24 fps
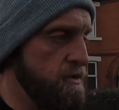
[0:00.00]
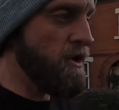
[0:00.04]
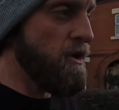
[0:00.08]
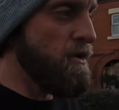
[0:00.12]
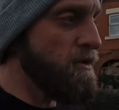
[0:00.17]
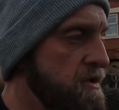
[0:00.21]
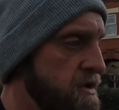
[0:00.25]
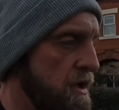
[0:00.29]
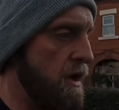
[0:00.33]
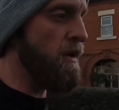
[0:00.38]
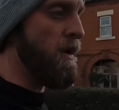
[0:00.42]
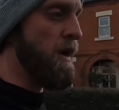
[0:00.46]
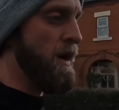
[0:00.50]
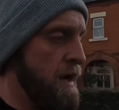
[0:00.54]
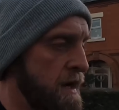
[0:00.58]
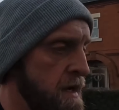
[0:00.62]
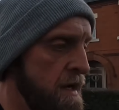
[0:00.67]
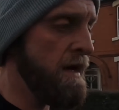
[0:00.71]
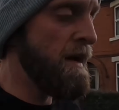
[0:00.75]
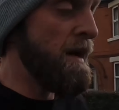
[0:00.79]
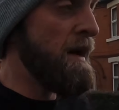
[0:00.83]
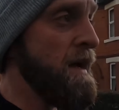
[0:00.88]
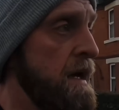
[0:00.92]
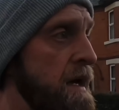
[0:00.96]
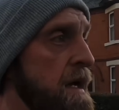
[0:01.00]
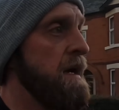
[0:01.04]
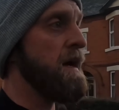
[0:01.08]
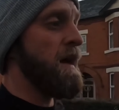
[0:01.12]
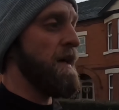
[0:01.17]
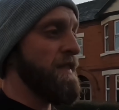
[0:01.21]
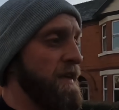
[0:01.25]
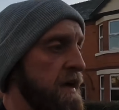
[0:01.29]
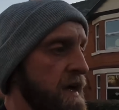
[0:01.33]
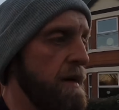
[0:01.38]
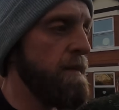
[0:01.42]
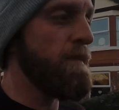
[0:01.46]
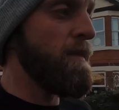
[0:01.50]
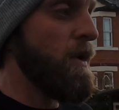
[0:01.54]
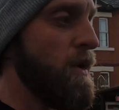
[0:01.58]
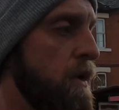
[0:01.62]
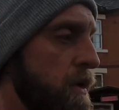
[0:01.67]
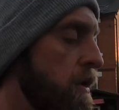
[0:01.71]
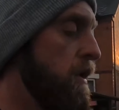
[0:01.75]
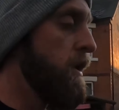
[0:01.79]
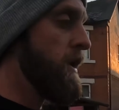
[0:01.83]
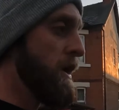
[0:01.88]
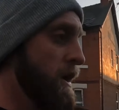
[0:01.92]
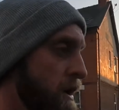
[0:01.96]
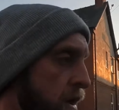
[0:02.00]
shoe, so I think I'm more